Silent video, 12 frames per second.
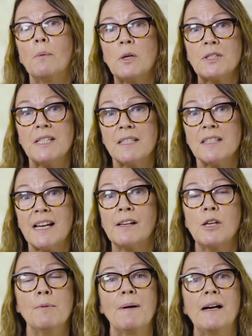I wanted to tell
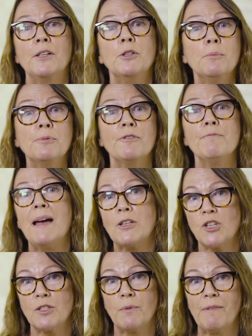you about a number of
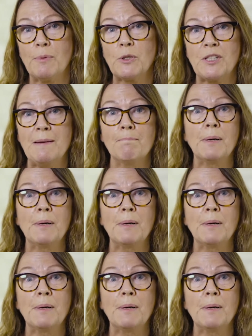measures we've put in